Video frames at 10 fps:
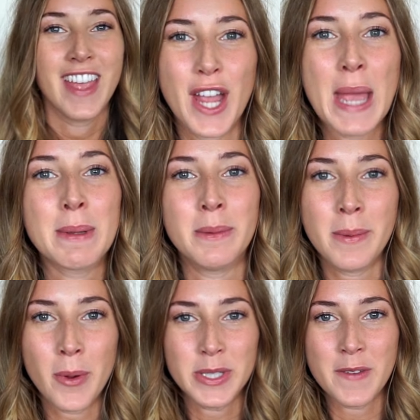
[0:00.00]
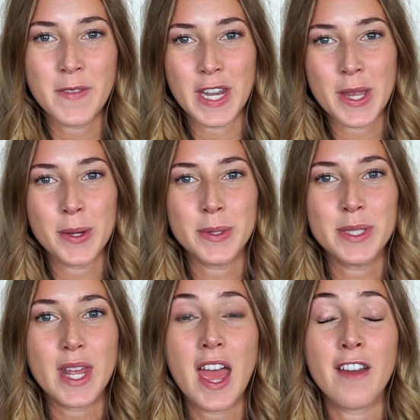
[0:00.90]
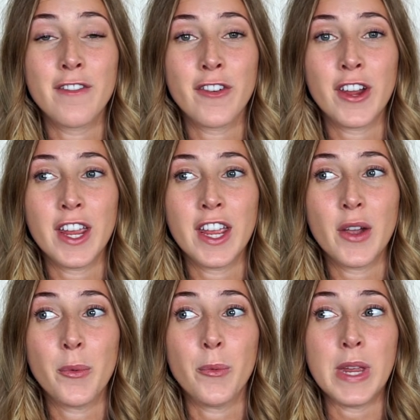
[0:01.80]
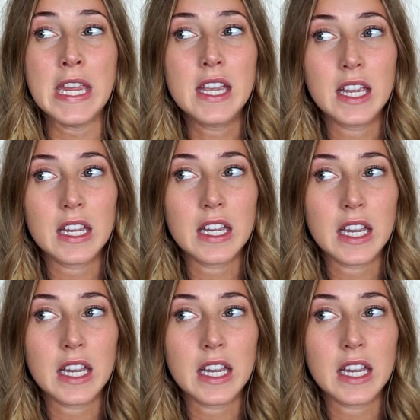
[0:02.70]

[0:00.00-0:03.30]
I'm gonna be posting videos every week.